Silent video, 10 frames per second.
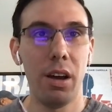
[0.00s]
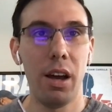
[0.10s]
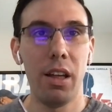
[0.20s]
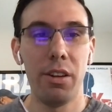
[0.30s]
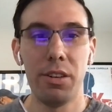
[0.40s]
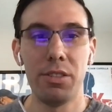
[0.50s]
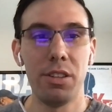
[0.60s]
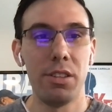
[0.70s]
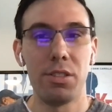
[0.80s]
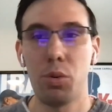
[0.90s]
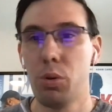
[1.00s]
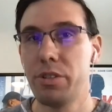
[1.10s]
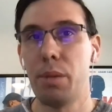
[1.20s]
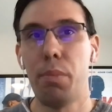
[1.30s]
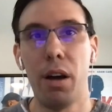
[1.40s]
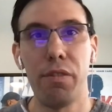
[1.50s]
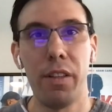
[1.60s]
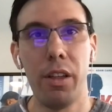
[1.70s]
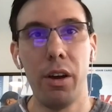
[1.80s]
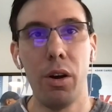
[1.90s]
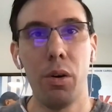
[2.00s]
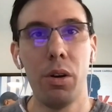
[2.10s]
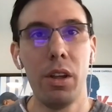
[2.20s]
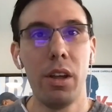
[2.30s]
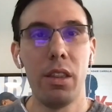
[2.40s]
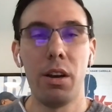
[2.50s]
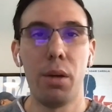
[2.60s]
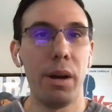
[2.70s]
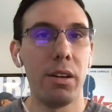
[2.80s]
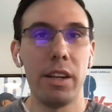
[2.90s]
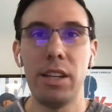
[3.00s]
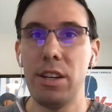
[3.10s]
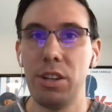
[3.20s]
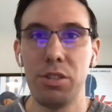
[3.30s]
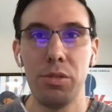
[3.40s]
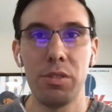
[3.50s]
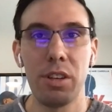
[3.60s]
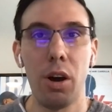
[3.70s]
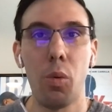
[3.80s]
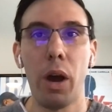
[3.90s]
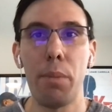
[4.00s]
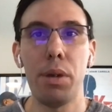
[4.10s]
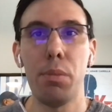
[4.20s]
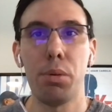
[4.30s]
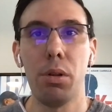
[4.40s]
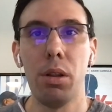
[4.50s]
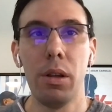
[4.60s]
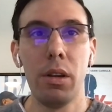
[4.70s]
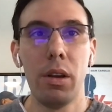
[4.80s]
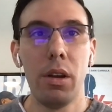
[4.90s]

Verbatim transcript: Uh, there's uh, schools in Buffalo that are apparently teaching students that all white people